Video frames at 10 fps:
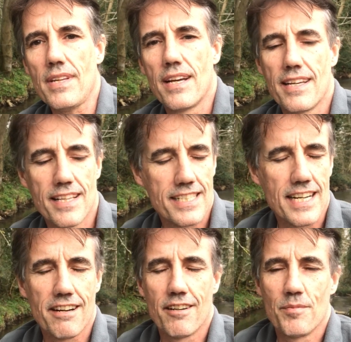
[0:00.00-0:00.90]
Hi there,
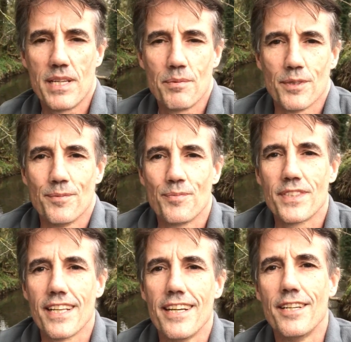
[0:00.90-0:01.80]
Tarot people.
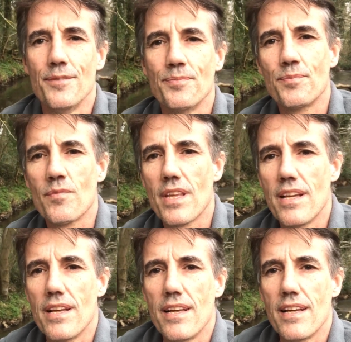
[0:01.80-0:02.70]
So,
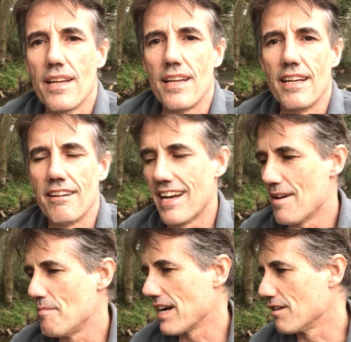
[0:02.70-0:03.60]
here I
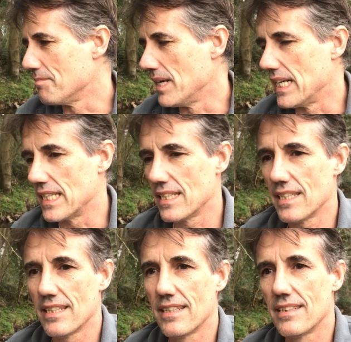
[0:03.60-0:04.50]
am back on my
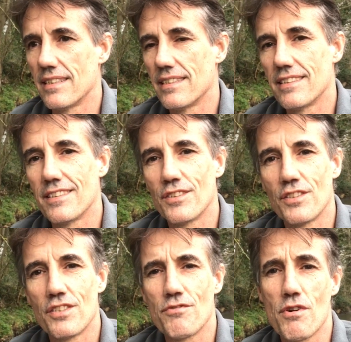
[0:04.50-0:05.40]

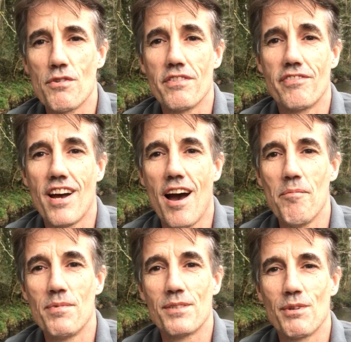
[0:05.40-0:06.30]
throne of
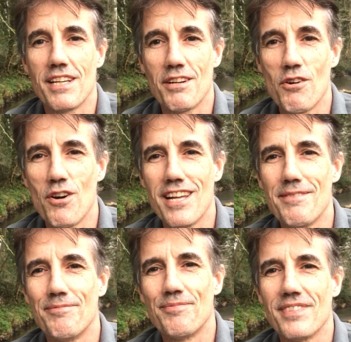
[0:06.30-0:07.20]
cups, we can call it,
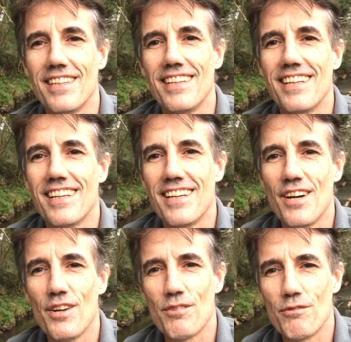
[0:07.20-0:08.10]

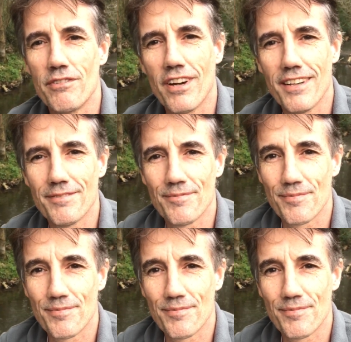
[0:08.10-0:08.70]
on the river.